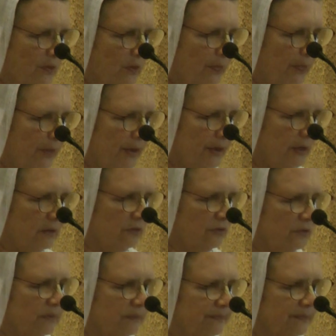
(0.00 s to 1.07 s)
the
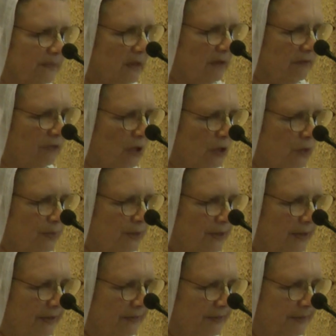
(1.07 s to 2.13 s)
prayers of Lakshmi
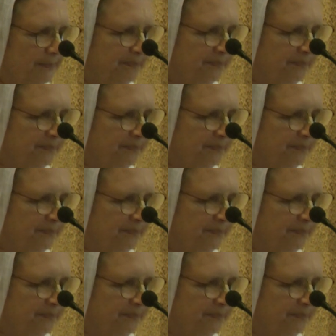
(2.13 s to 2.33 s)
Devi.